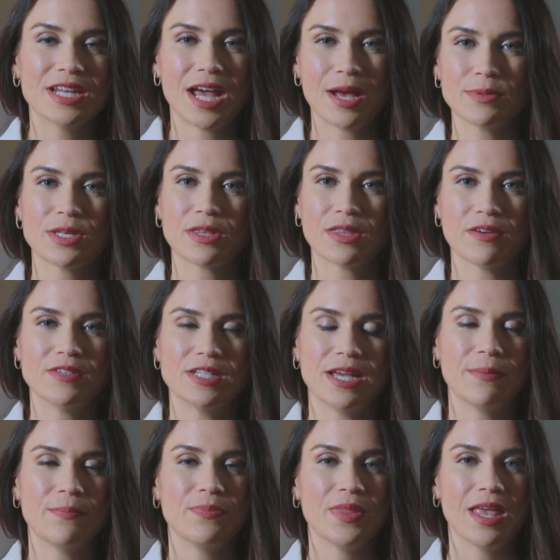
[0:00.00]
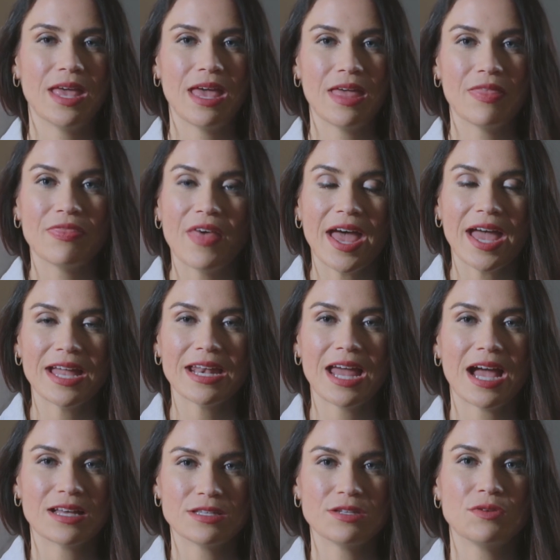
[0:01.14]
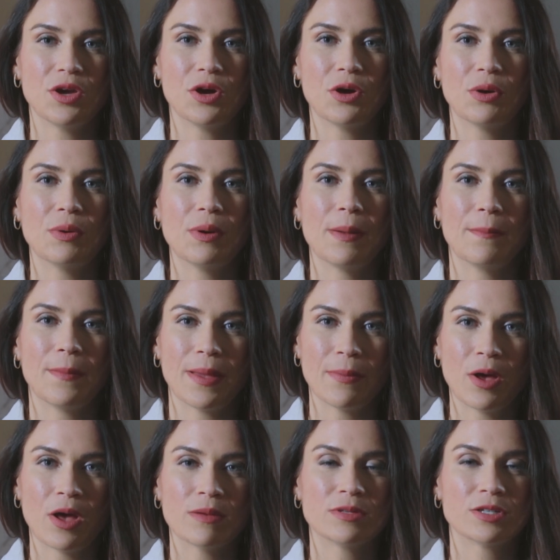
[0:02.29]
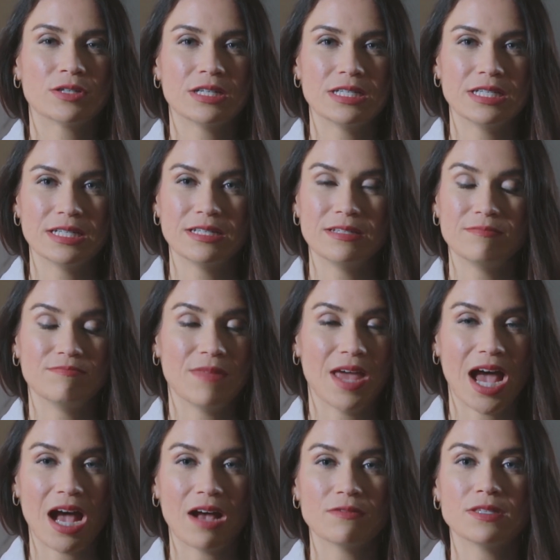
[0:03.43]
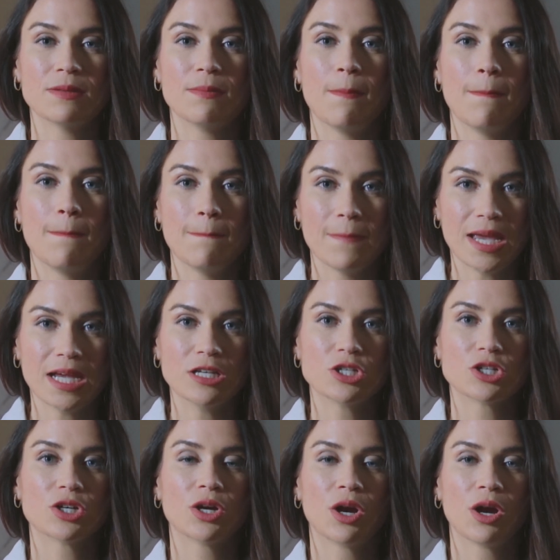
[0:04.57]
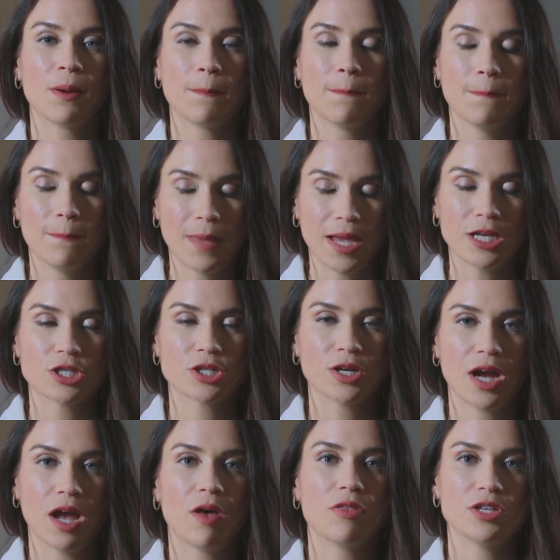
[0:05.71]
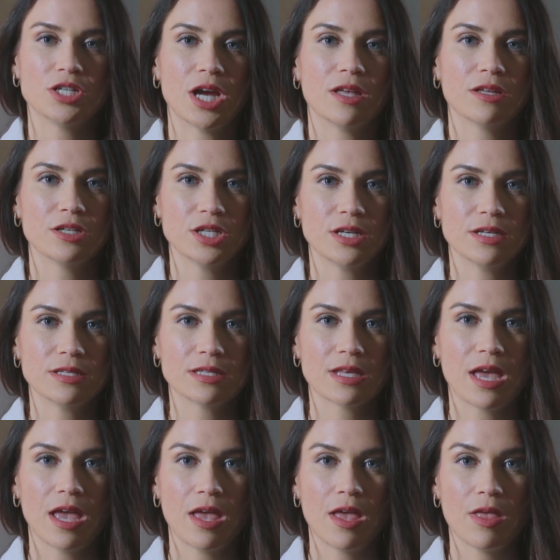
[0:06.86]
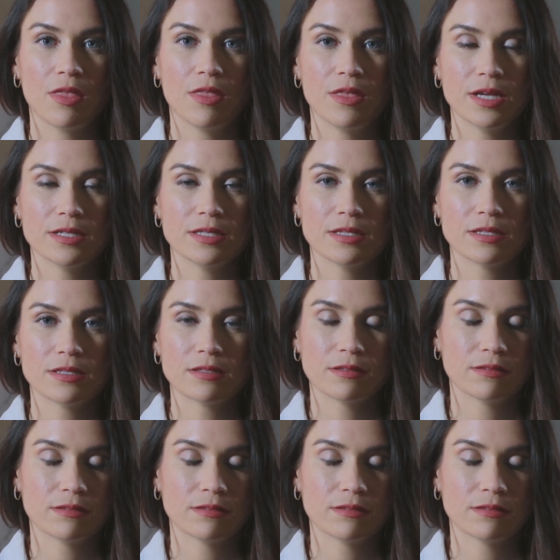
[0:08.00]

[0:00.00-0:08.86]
it, absolutely loved it. And then, as you know, my mom started to have some major health challenges. This